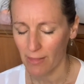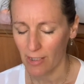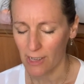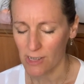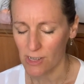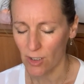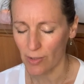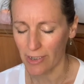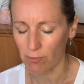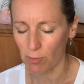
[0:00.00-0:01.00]
And so
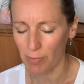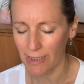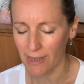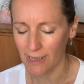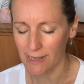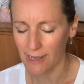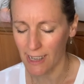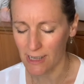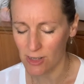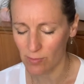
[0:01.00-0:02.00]
I can repeat that
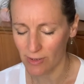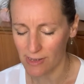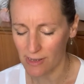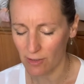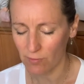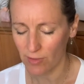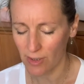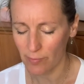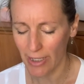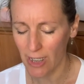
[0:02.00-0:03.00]
again to myself. I
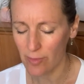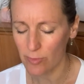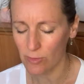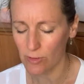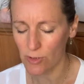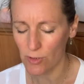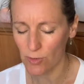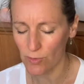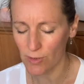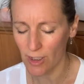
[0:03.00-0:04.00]
am able to
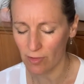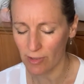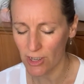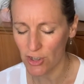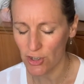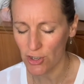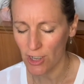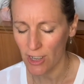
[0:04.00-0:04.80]
nourish